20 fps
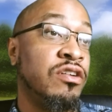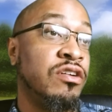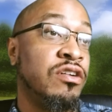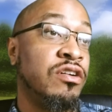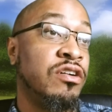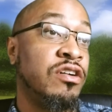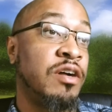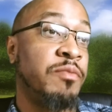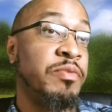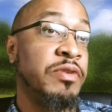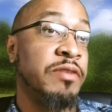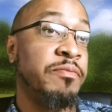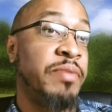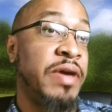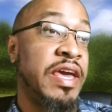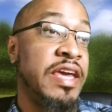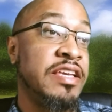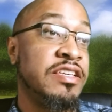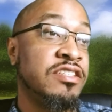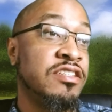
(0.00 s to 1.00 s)
couple of
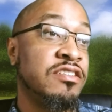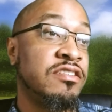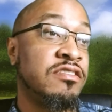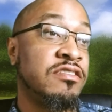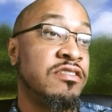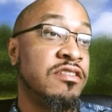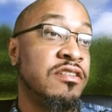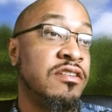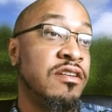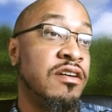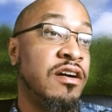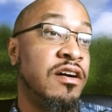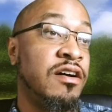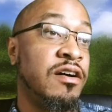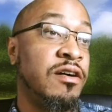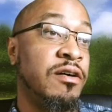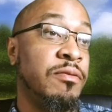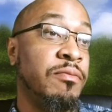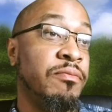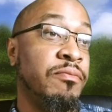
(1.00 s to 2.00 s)
pages,
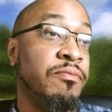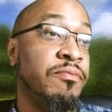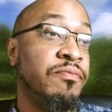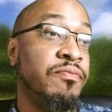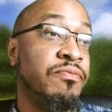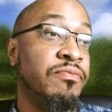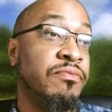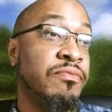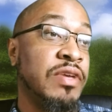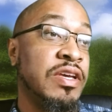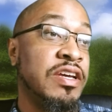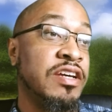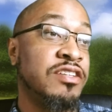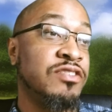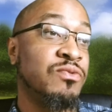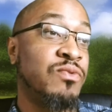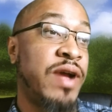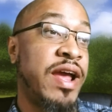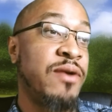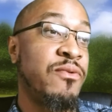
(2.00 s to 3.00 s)

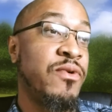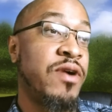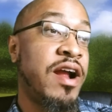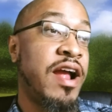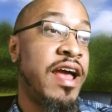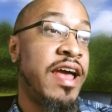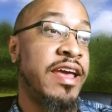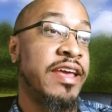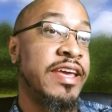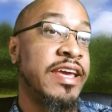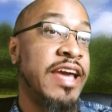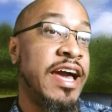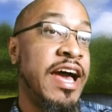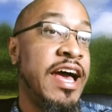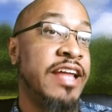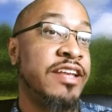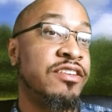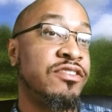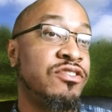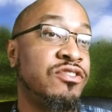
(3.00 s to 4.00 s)
because right where I
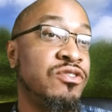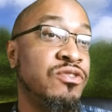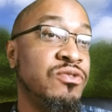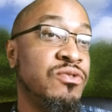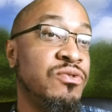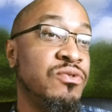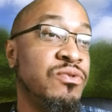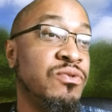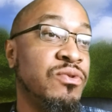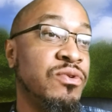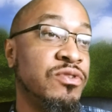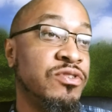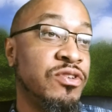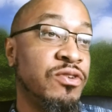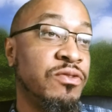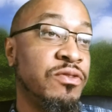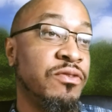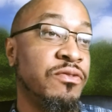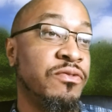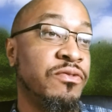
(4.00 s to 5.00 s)
got to, so
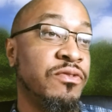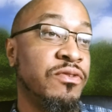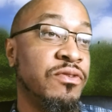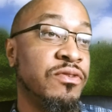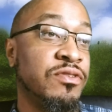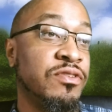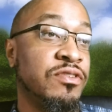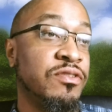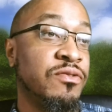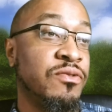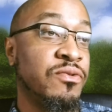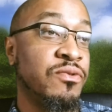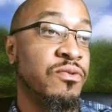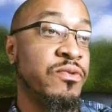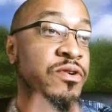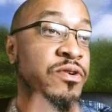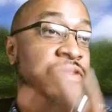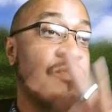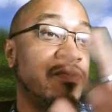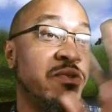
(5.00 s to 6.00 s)

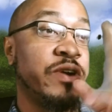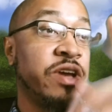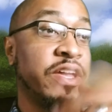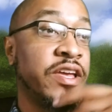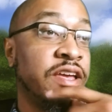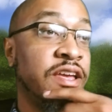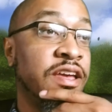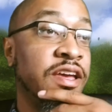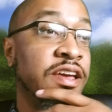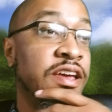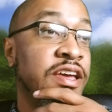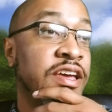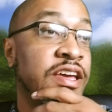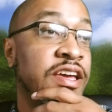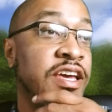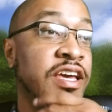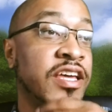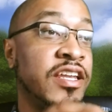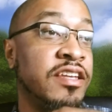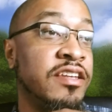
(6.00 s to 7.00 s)
real quick,
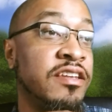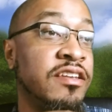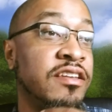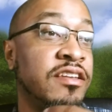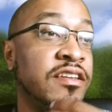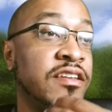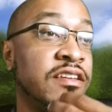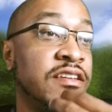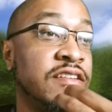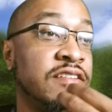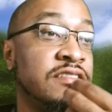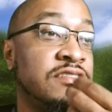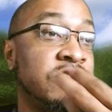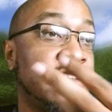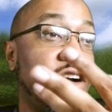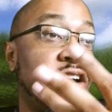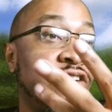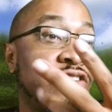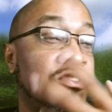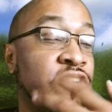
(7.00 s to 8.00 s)
it
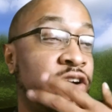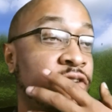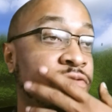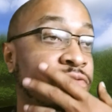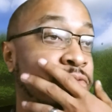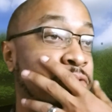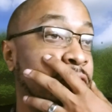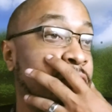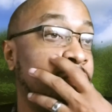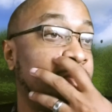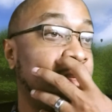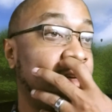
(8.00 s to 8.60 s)
starts off with